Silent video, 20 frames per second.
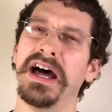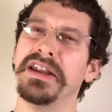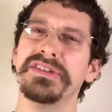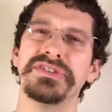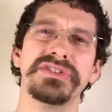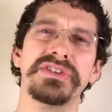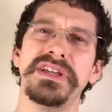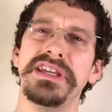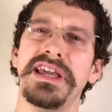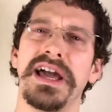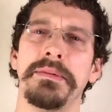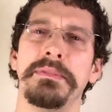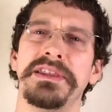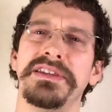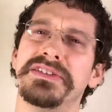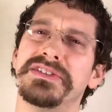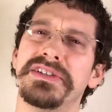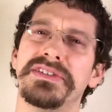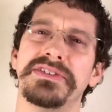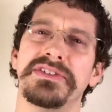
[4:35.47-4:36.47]
Honestly, I
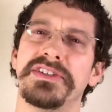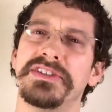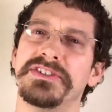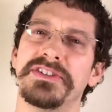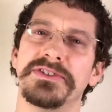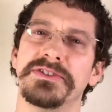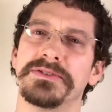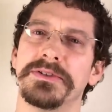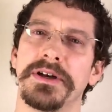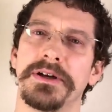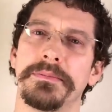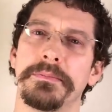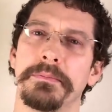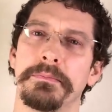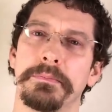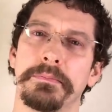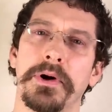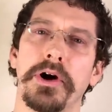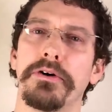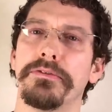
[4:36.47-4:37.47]
mean, this is
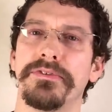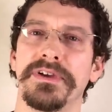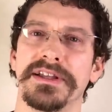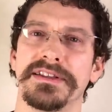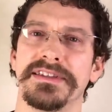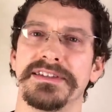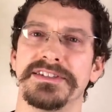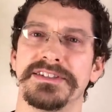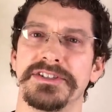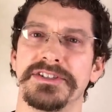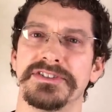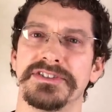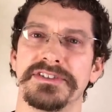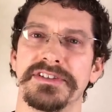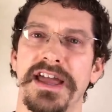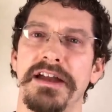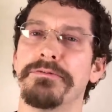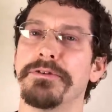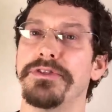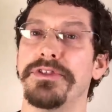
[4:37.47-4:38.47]
perfect. This
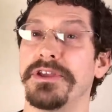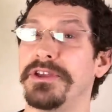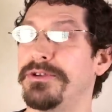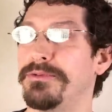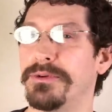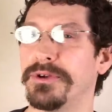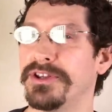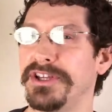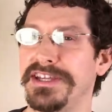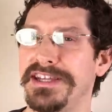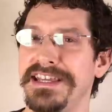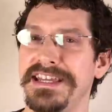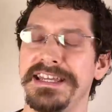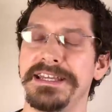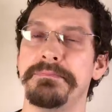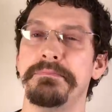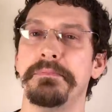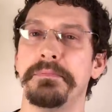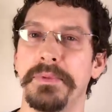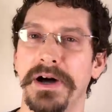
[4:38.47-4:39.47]
is everything you really
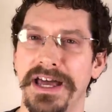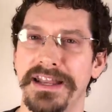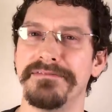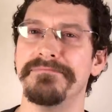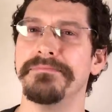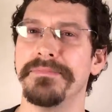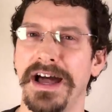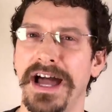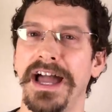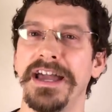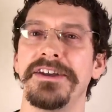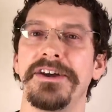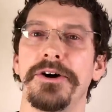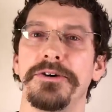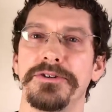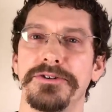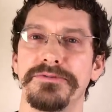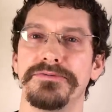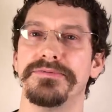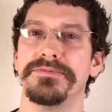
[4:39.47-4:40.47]
need. But I
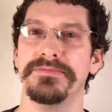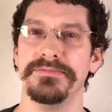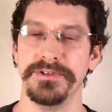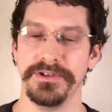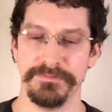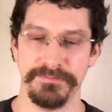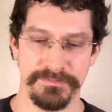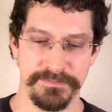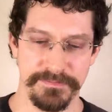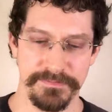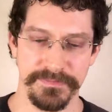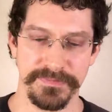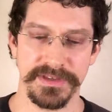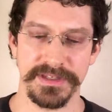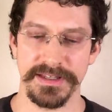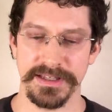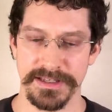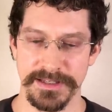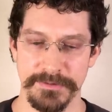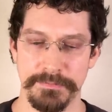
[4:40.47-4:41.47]
know you've
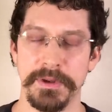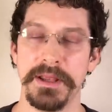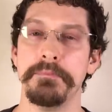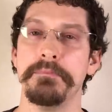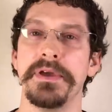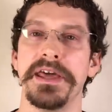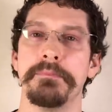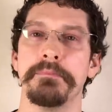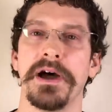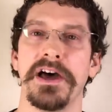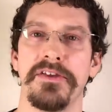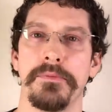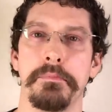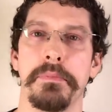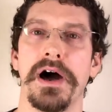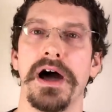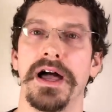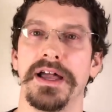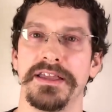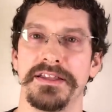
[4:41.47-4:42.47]
been bitten by the
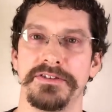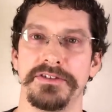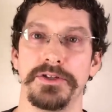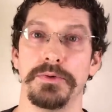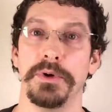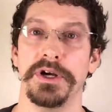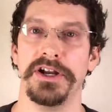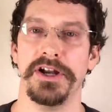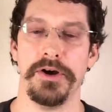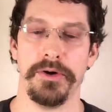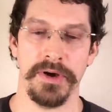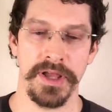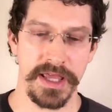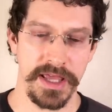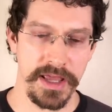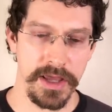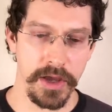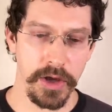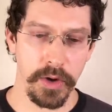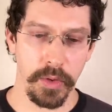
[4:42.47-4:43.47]
bug, and you want to know
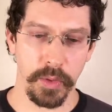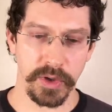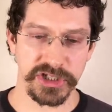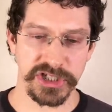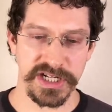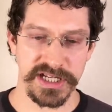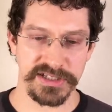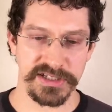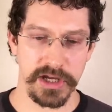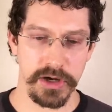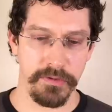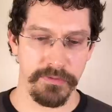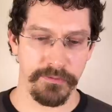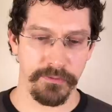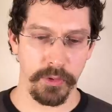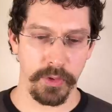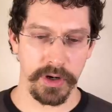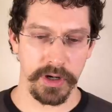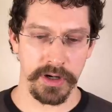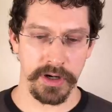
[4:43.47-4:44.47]
what you need to go
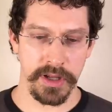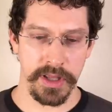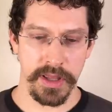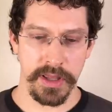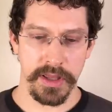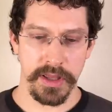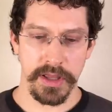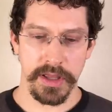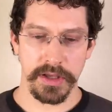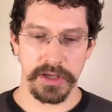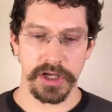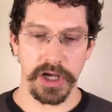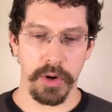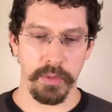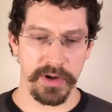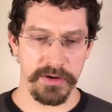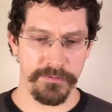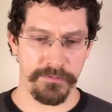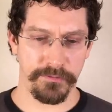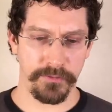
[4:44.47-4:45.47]
for
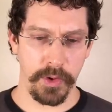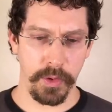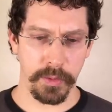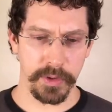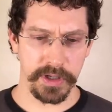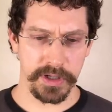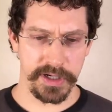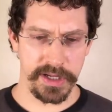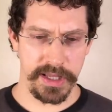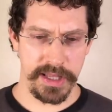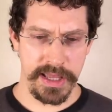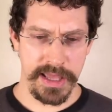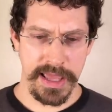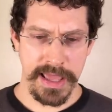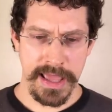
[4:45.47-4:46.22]
going forward.